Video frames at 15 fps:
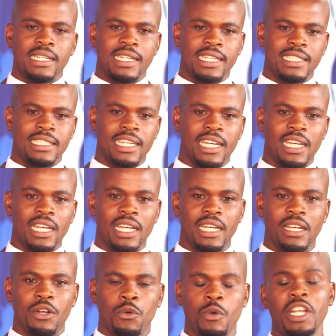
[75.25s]
And
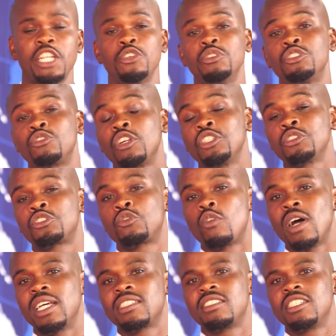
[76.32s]
when you introduced
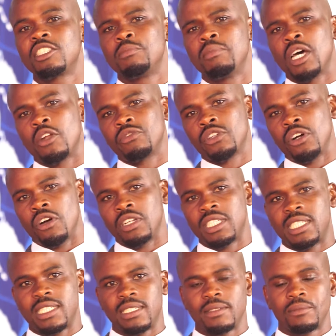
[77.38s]
to us this man of God,